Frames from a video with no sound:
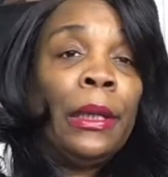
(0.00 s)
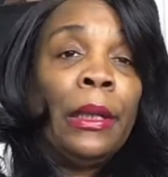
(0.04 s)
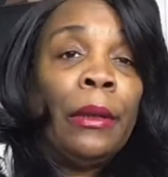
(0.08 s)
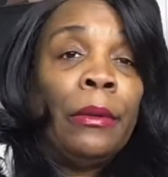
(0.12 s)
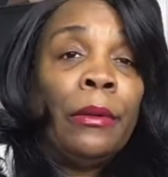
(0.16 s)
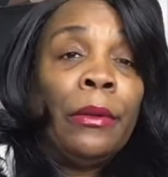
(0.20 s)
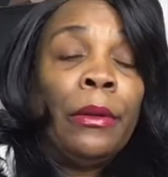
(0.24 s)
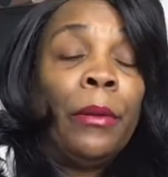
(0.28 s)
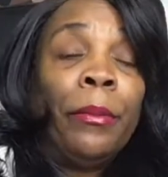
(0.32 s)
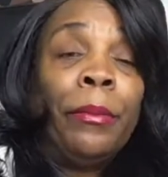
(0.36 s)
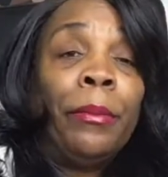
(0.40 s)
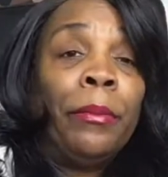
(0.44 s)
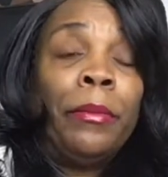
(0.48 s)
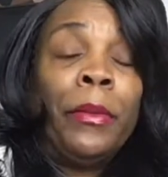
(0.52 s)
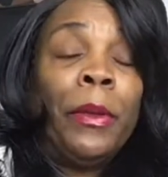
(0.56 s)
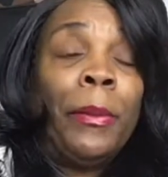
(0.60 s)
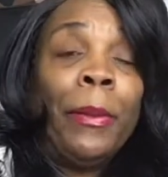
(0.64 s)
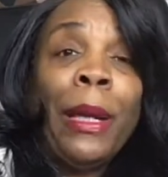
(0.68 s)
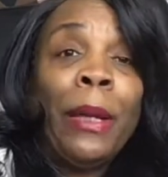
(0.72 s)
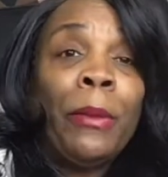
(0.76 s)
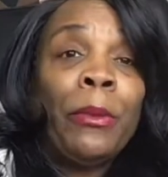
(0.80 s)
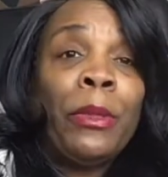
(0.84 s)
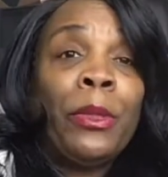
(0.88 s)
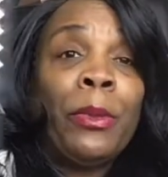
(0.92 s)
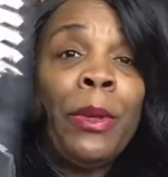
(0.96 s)
No
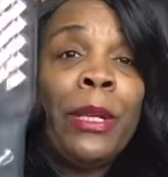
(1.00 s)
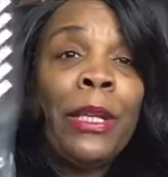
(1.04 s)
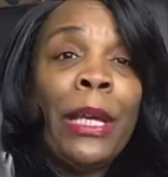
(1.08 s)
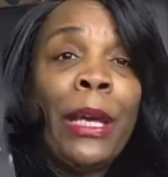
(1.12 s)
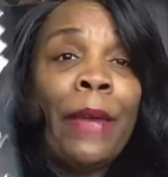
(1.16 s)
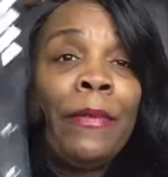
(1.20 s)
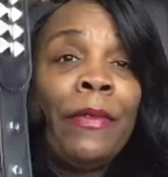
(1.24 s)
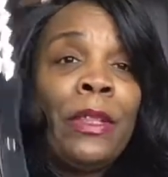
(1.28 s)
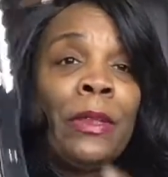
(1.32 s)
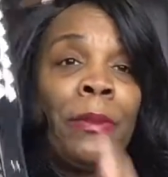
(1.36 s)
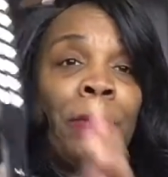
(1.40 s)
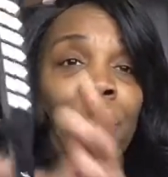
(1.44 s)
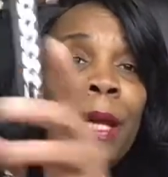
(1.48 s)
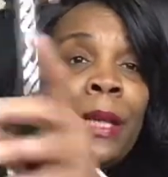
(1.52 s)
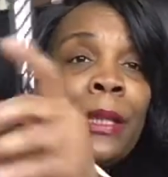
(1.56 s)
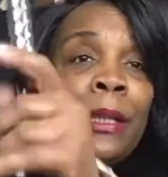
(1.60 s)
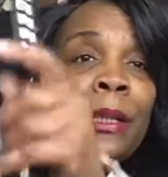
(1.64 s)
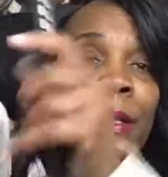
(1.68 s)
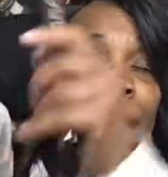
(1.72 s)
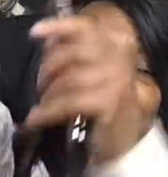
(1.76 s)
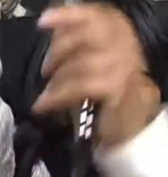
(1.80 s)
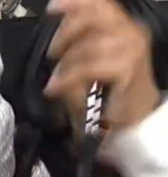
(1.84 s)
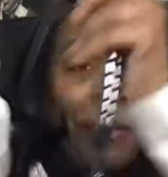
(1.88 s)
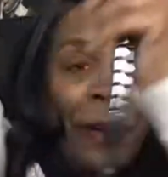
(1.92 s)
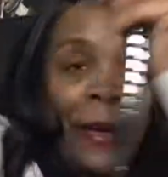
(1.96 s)
matter which way you have this bag. Look at
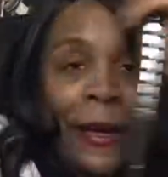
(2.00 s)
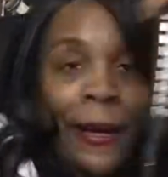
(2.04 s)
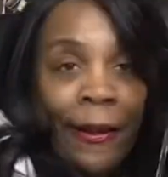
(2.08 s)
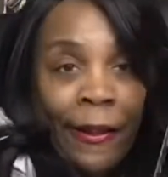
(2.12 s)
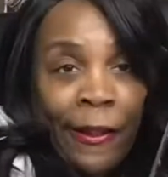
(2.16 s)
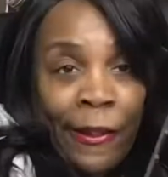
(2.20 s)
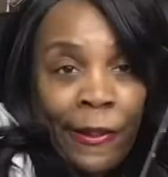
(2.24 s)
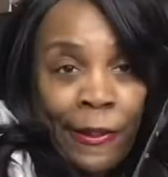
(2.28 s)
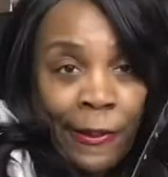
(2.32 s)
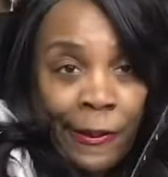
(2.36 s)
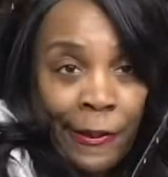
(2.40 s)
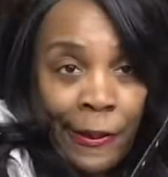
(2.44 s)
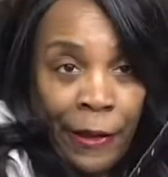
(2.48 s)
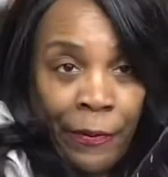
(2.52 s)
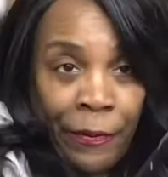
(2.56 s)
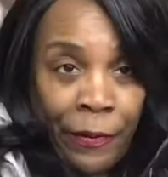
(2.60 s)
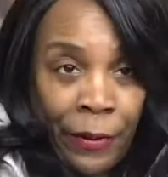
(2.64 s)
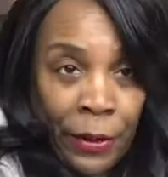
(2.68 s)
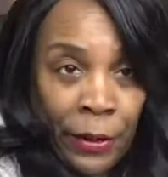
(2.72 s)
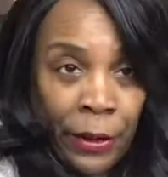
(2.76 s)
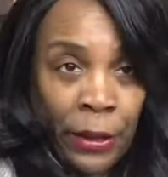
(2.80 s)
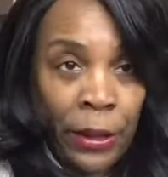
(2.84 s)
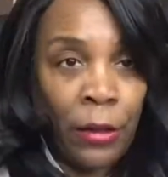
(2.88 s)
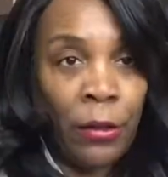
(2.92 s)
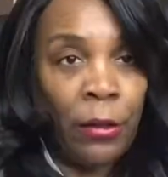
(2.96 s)
this bag. It's a
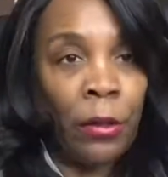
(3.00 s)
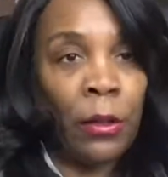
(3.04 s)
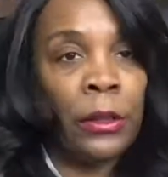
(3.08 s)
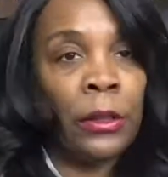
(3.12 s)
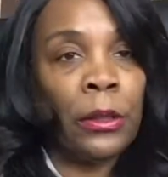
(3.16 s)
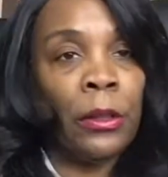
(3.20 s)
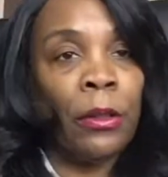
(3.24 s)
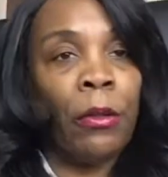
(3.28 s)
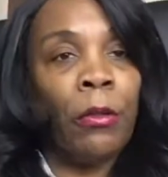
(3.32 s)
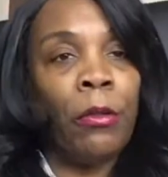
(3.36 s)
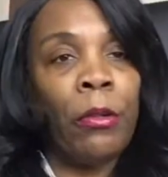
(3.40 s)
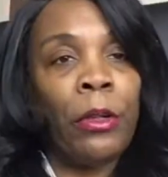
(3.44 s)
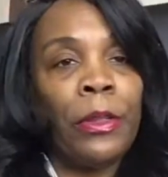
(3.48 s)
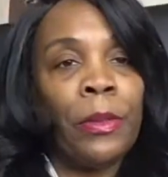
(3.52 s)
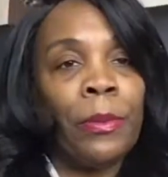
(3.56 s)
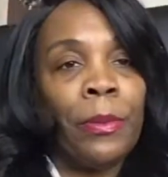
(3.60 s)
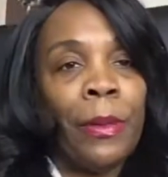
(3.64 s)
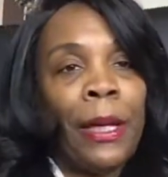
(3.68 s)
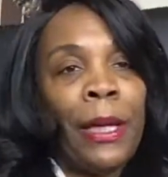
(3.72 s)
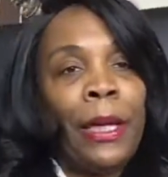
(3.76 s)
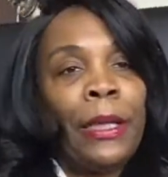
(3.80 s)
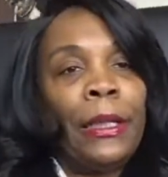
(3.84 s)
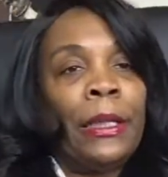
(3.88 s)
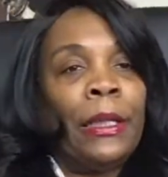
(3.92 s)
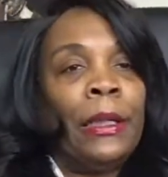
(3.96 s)
definitely, it's a
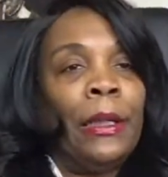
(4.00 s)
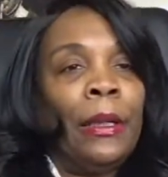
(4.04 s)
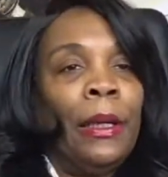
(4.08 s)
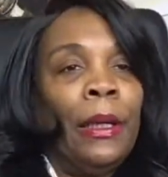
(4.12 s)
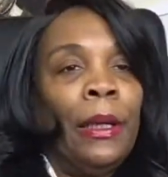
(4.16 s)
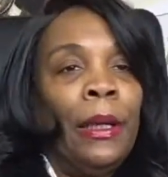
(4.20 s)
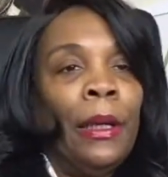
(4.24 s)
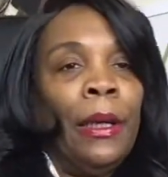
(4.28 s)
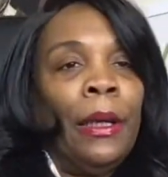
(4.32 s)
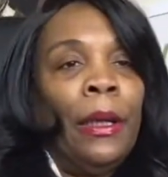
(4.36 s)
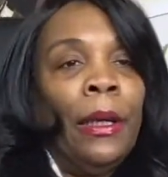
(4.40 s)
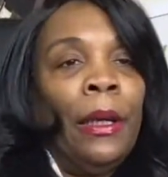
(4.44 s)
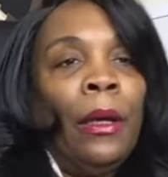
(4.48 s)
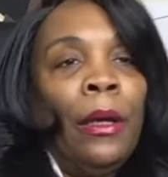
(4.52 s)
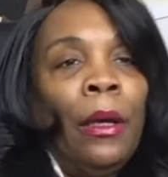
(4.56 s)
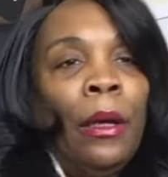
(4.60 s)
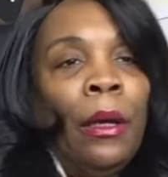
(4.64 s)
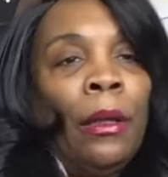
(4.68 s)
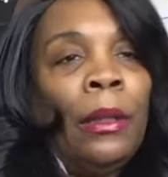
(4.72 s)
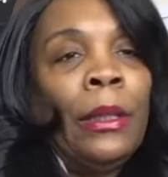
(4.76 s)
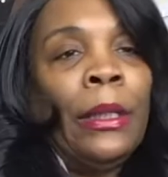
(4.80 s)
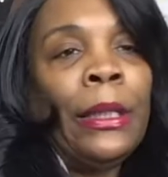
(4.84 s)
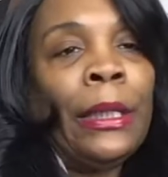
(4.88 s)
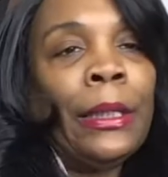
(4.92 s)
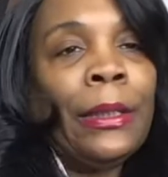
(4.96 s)
crossbody.
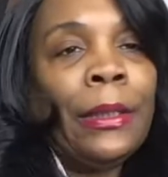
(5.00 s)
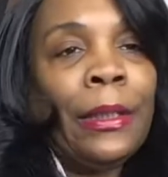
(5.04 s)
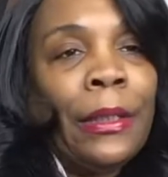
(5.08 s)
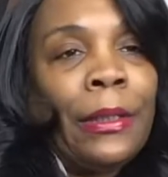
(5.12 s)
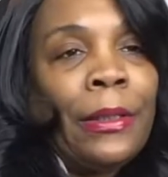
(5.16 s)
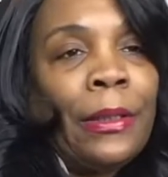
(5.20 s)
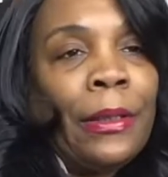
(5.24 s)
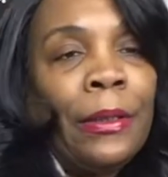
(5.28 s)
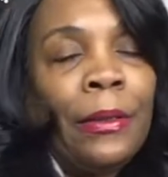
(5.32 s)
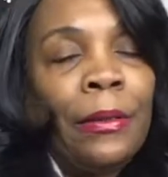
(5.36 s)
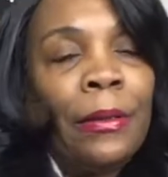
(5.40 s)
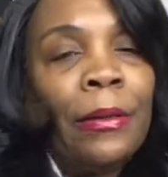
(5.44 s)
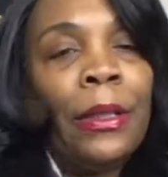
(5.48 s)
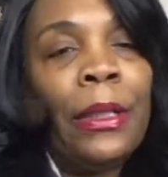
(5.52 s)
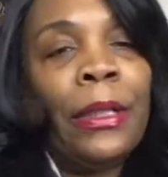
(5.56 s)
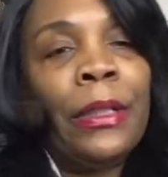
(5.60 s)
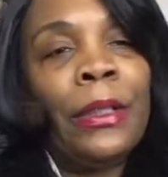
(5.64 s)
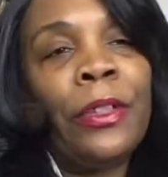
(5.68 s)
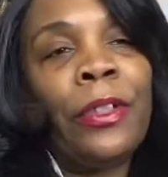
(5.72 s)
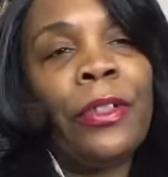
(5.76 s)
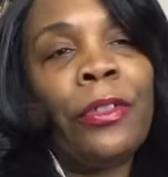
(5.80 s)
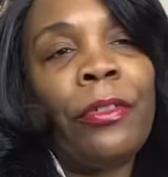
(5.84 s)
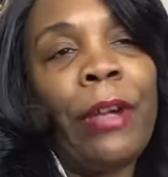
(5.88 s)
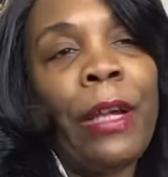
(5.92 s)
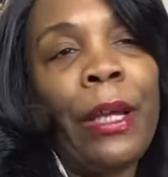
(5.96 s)
Look at this. Look at the
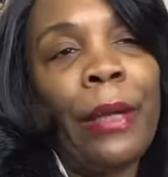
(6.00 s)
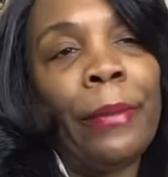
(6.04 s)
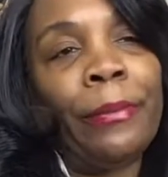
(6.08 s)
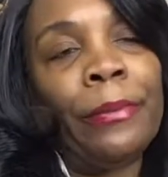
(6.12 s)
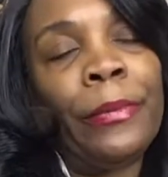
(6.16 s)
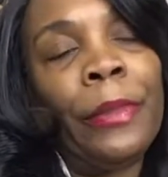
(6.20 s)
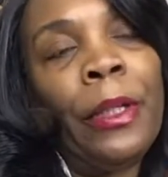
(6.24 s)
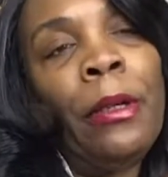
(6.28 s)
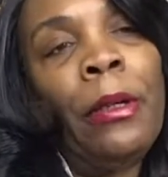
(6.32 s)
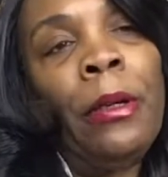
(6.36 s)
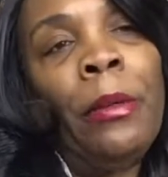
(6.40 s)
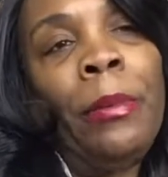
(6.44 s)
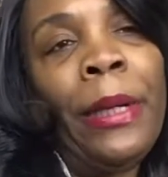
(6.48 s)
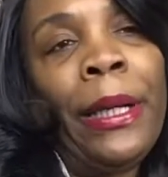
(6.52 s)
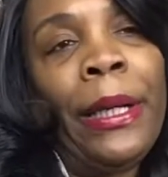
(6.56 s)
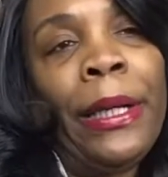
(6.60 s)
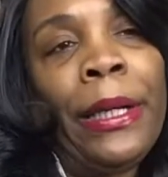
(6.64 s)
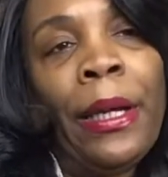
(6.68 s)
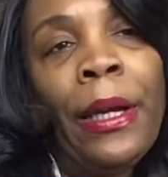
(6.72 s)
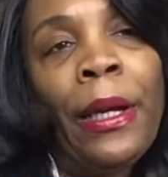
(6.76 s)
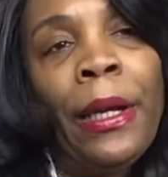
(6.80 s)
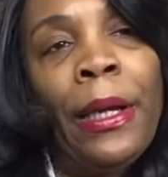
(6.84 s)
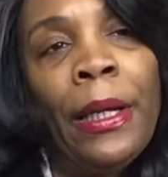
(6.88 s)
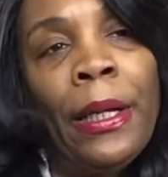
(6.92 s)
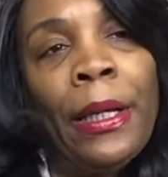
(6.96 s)
strap. Oh, my
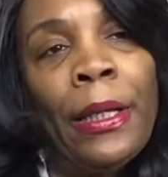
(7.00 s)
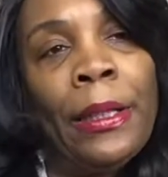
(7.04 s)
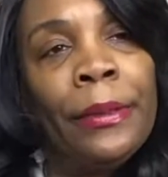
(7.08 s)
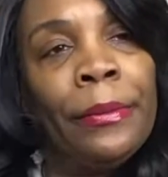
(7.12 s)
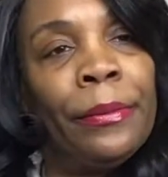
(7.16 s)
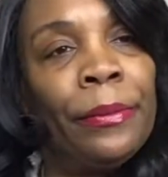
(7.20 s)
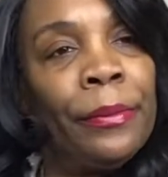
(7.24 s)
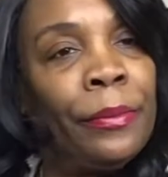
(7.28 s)
God.